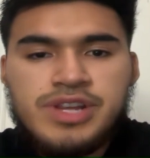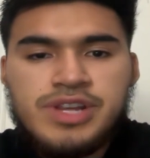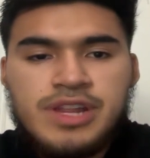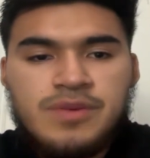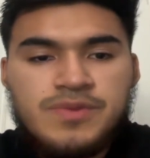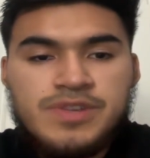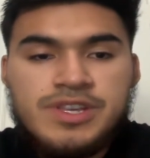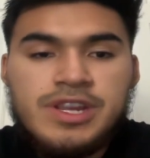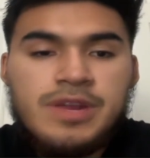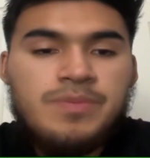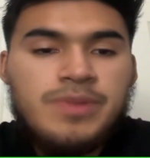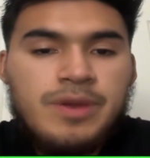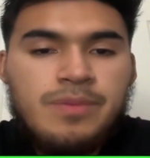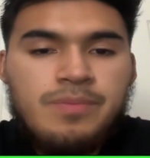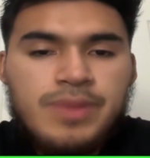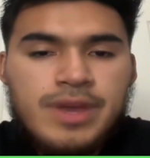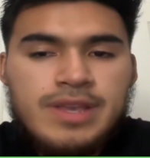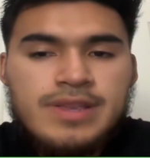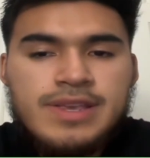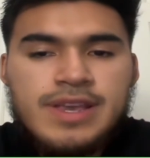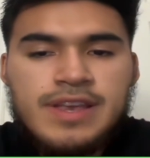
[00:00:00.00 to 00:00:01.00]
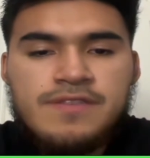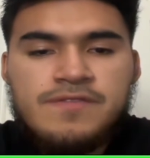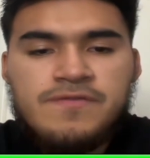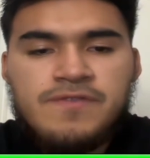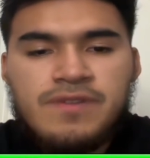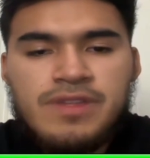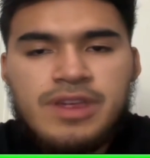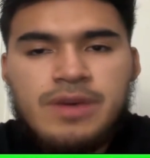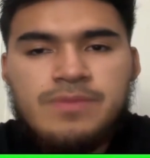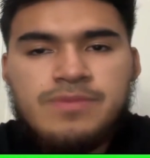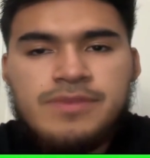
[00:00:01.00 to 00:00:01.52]
and it was going to be a big test
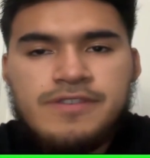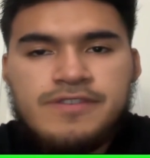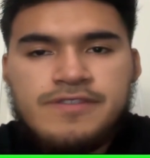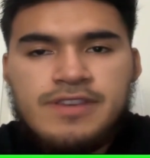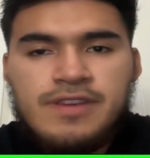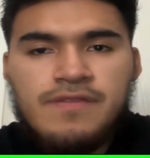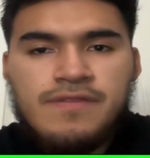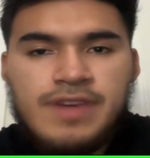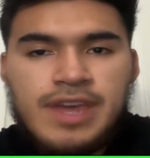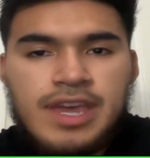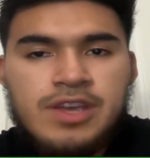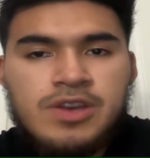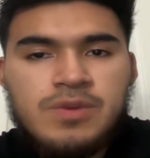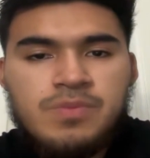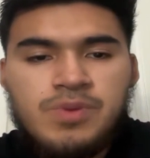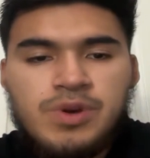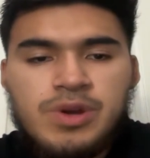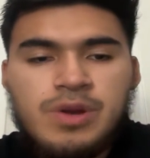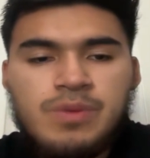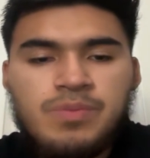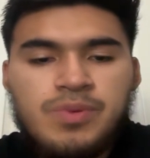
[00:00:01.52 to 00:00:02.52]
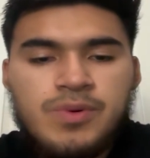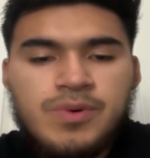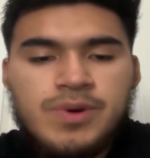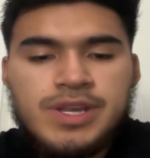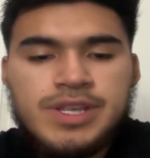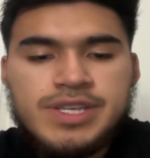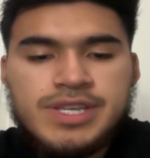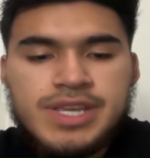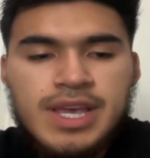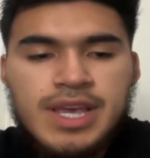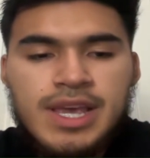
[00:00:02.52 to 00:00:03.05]
for them to see if they could put up
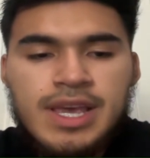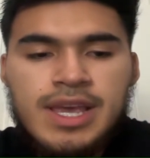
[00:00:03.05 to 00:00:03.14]
points